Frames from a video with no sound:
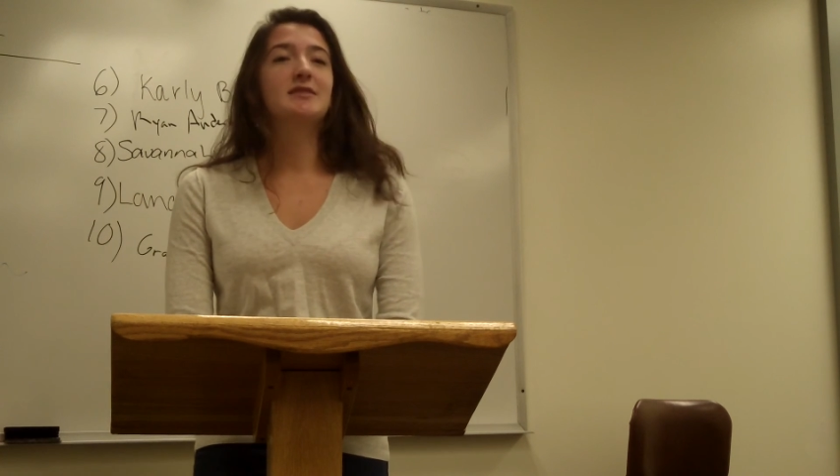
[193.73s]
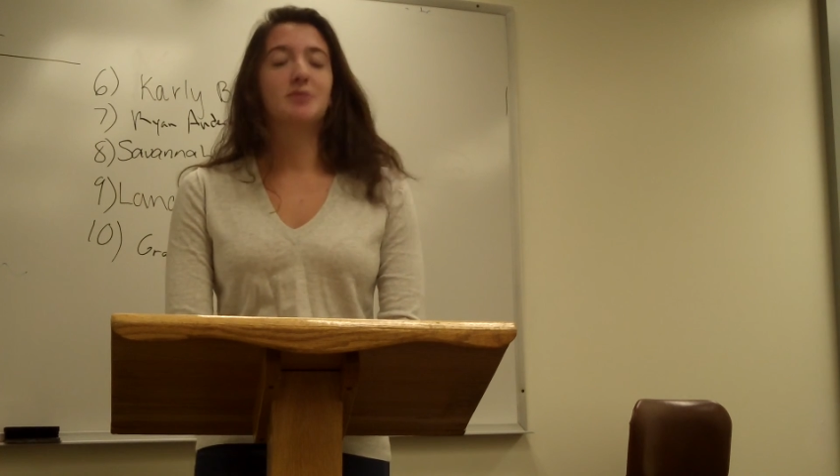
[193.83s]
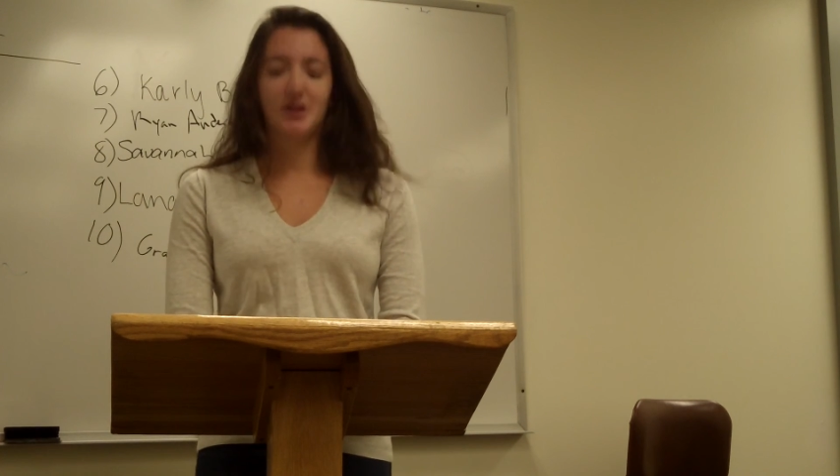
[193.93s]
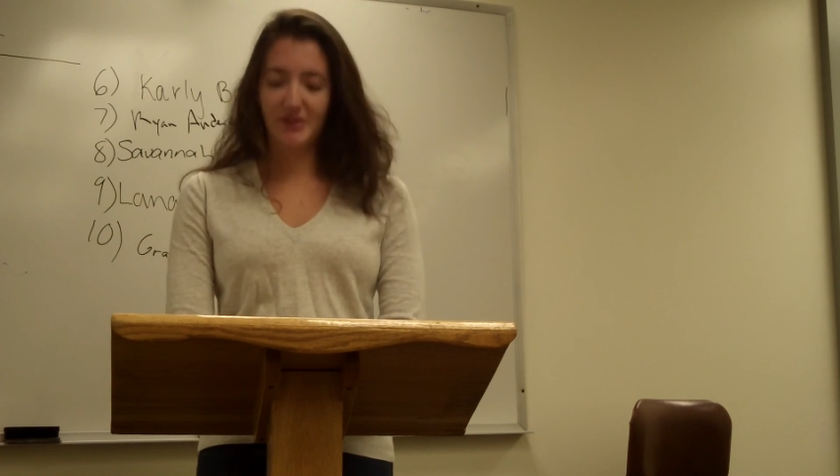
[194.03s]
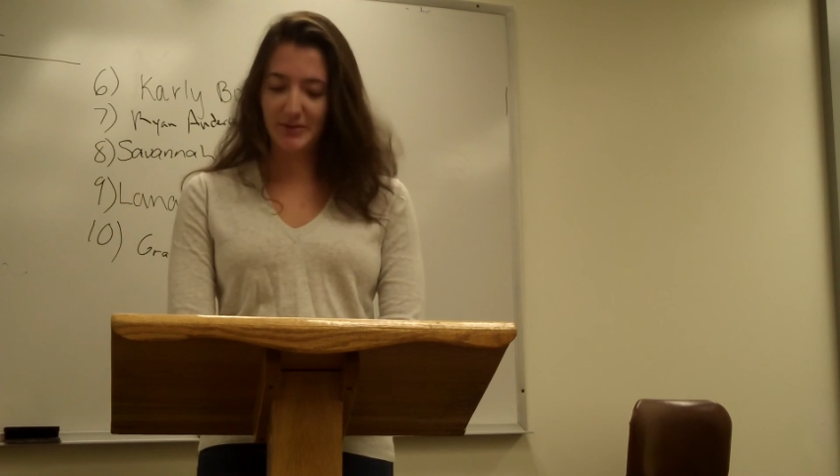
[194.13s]

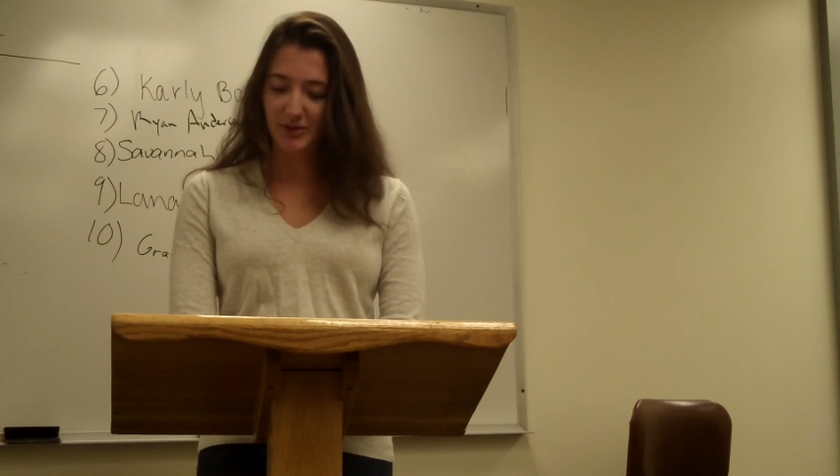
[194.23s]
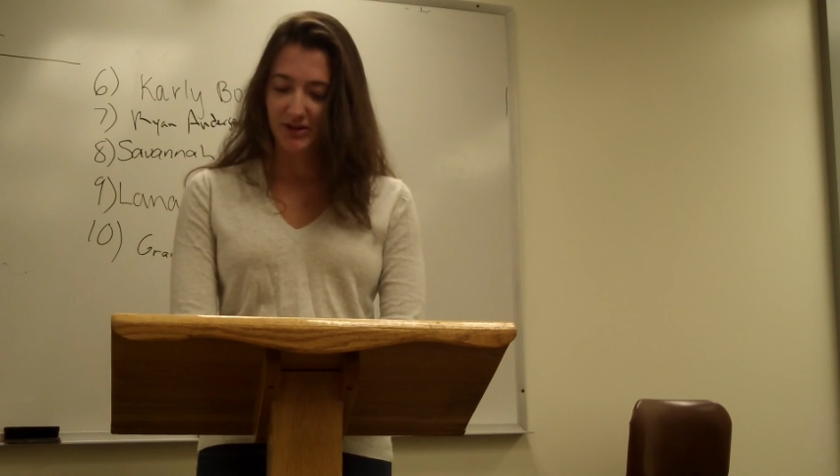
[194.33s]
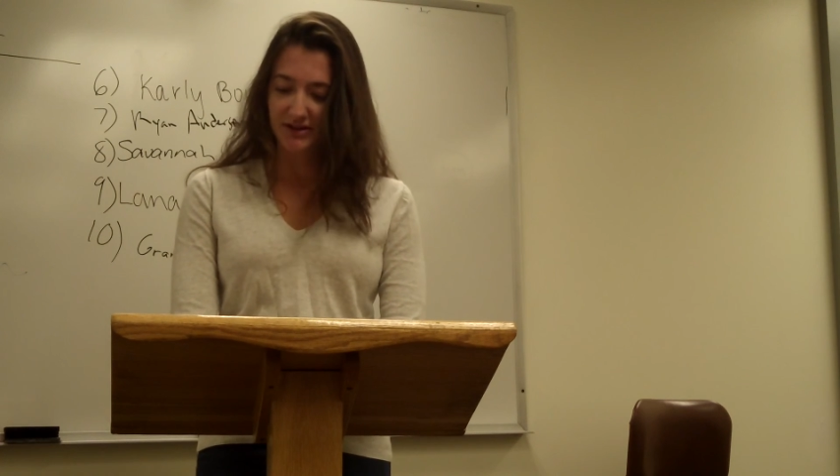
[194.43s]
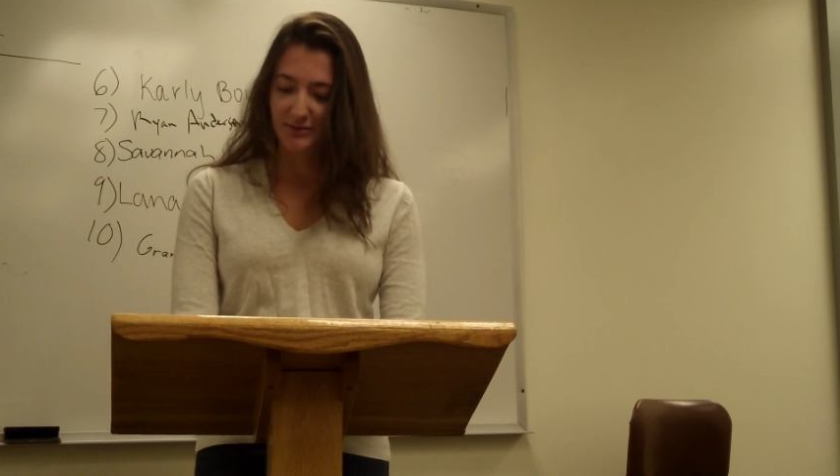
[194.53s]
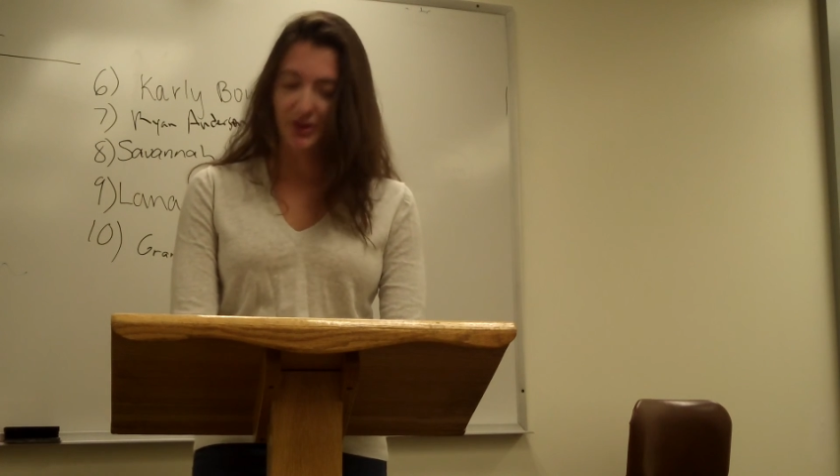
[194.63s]
imperfect
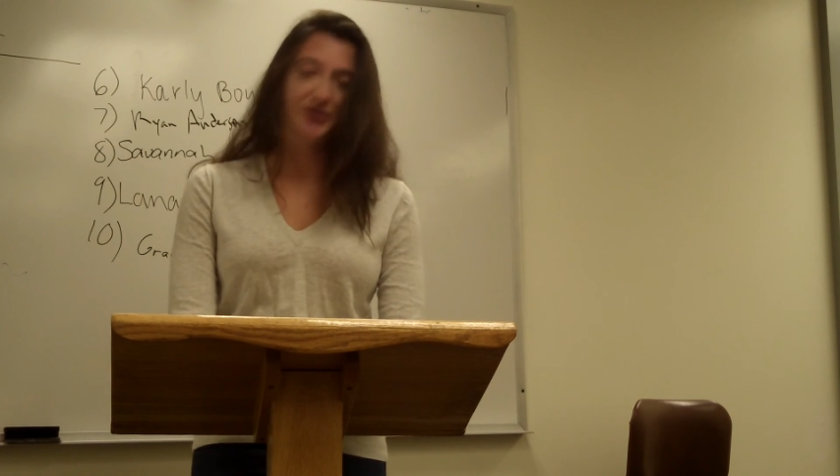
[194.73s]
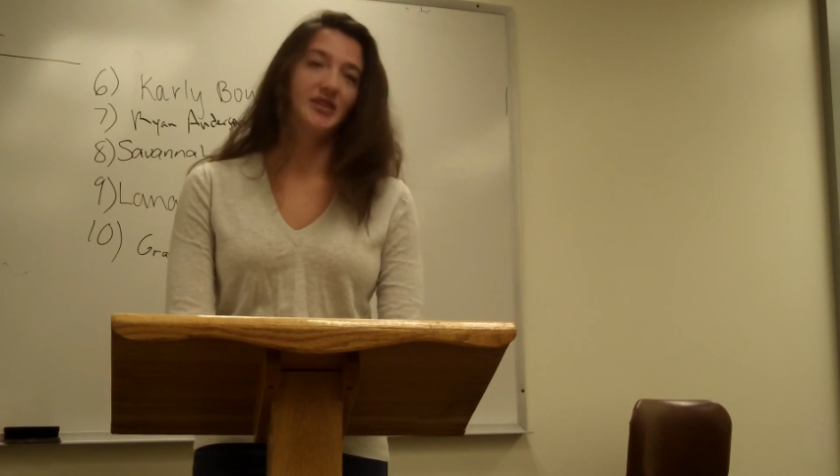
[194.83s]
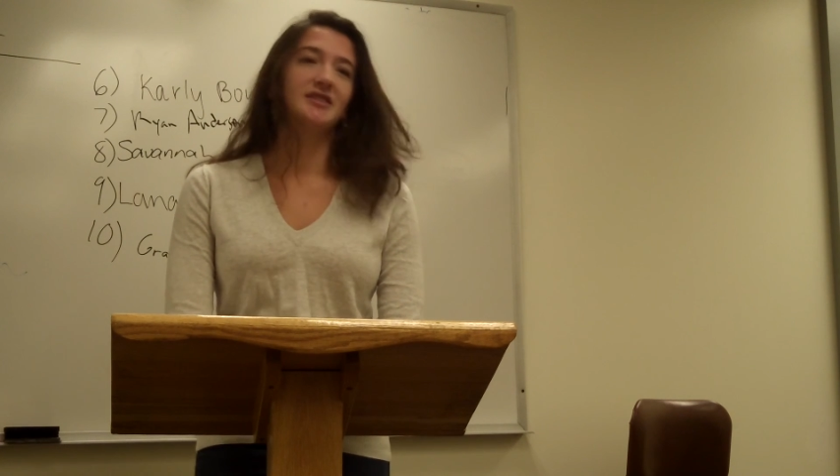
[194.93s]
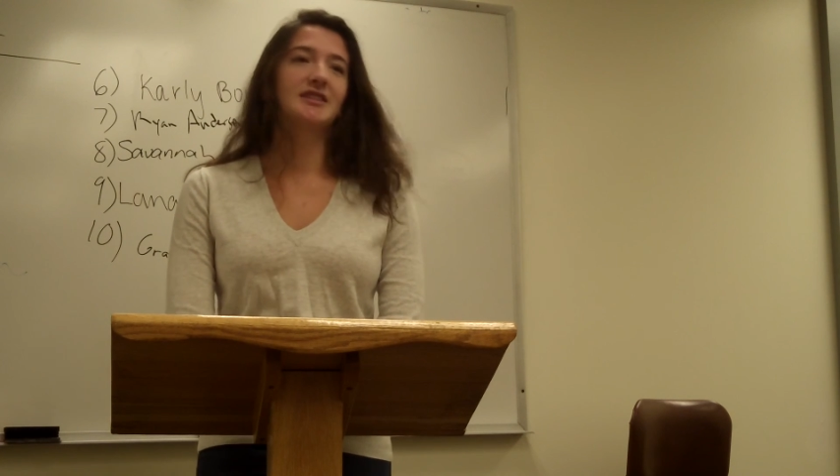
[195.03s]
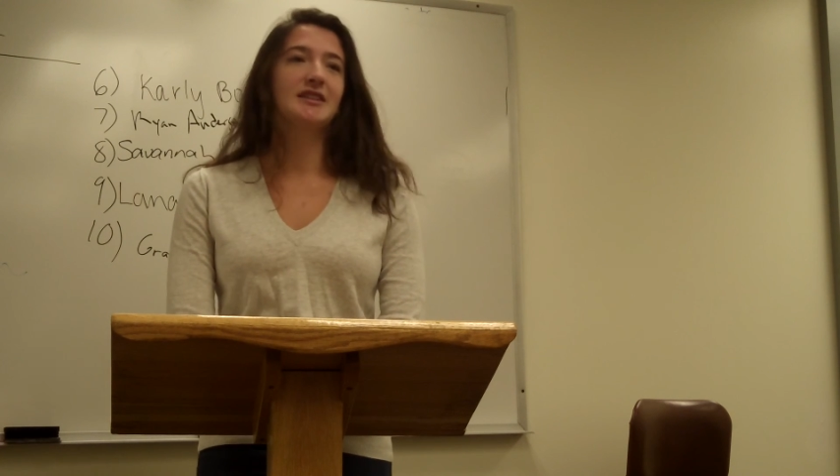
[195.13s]
person
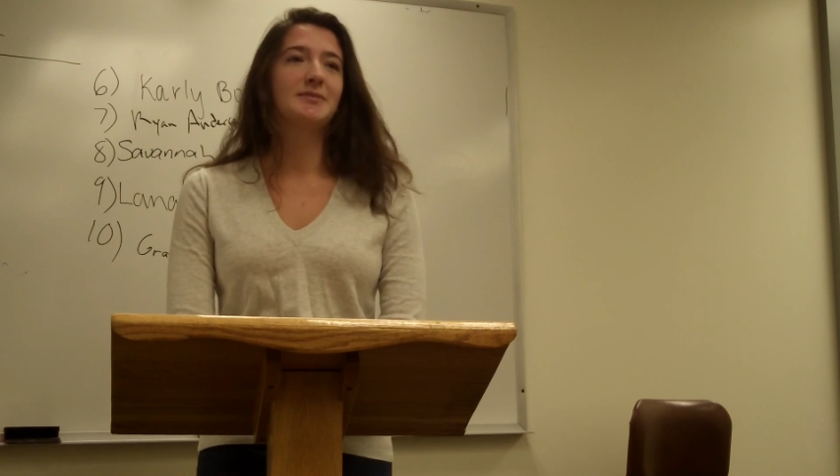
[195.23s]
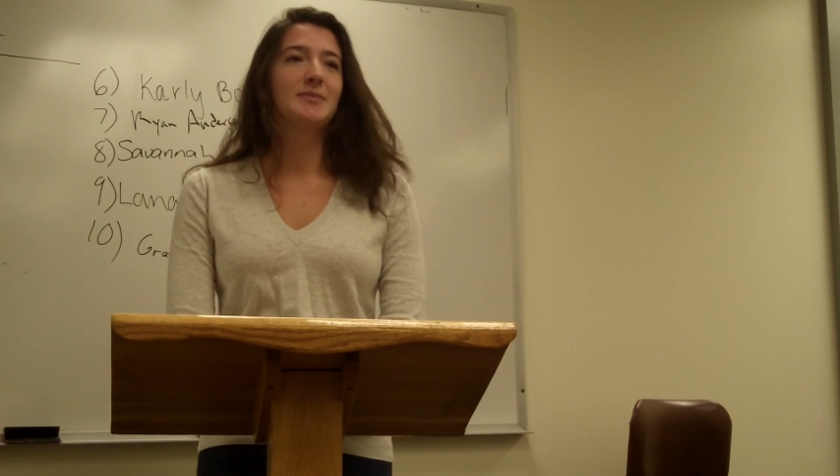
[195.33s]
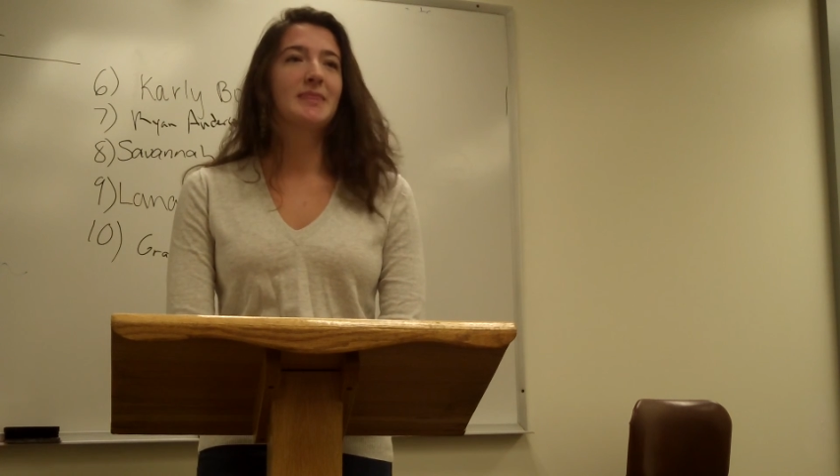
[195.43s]
perfectly.